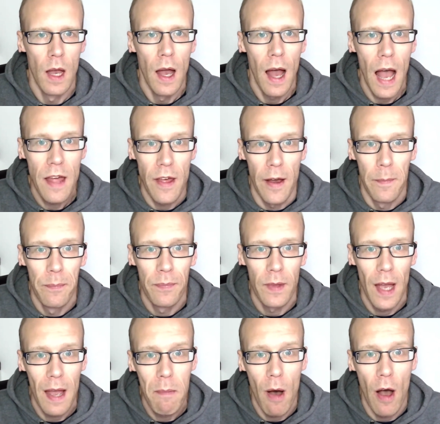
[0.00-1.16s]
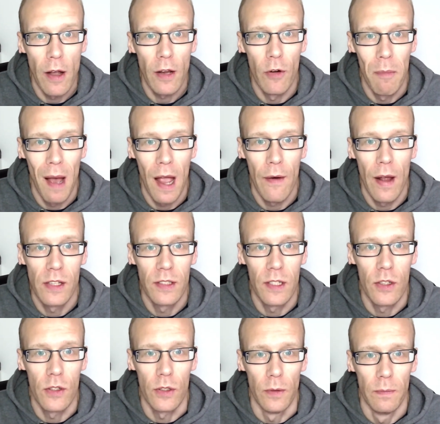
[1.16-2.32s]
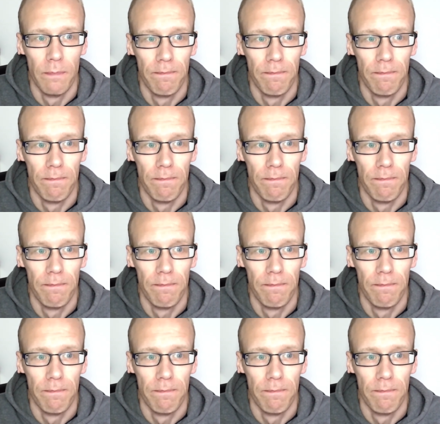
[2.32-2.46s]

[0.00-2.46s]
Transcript: Hi there, I'm Mark from High Rise Digital.